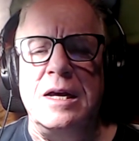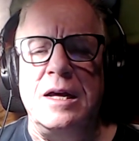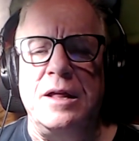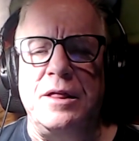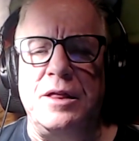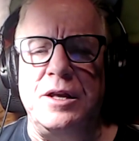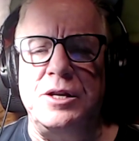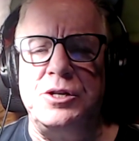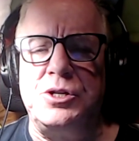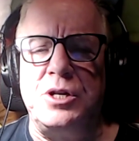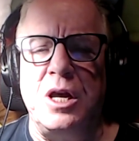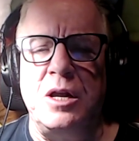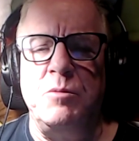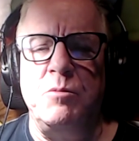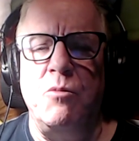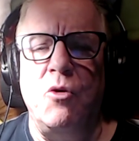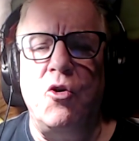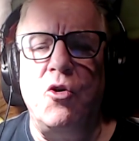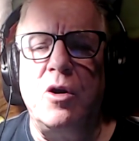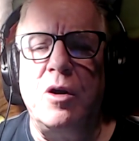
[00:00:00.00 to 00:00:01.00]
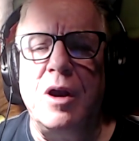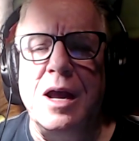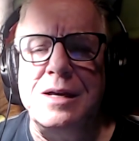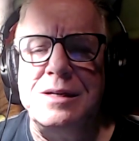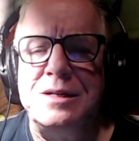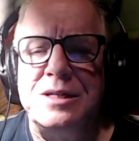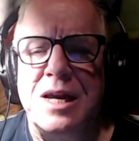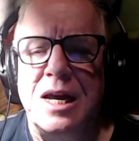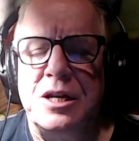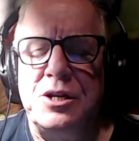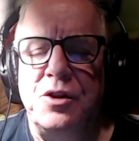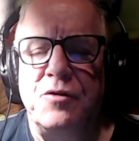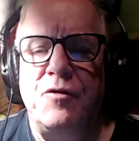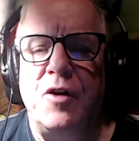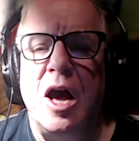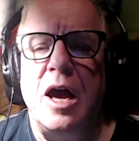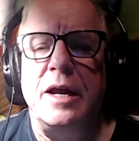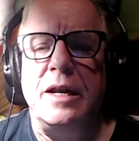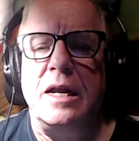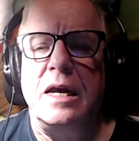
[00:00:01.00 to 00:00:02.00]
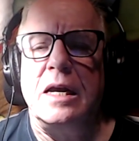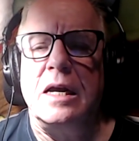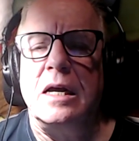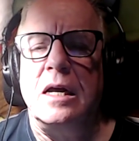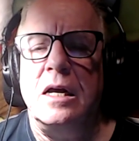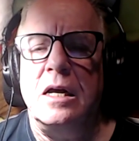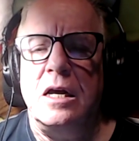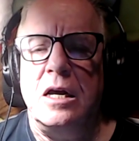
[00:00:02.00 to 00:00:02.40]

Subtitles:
This and more I sat divining,